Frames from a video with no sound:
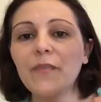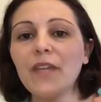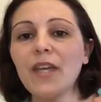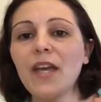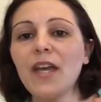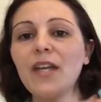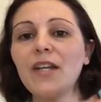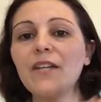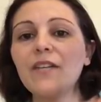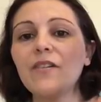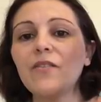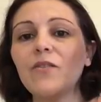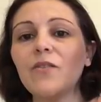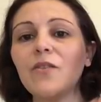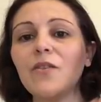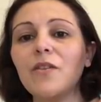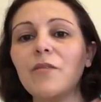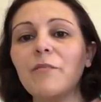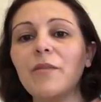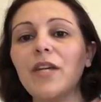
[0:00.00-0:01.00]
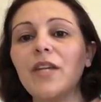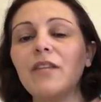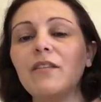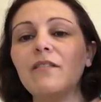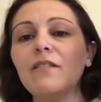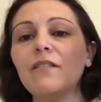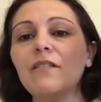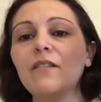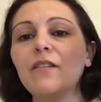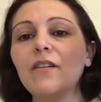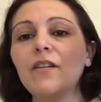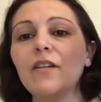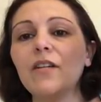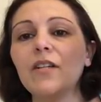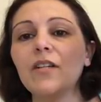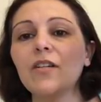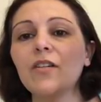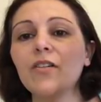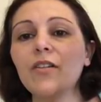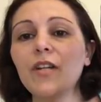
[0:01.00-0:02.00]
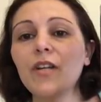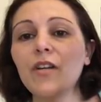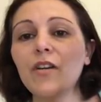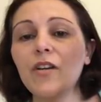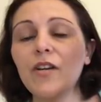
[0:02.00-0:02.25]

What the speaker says: and all the men, including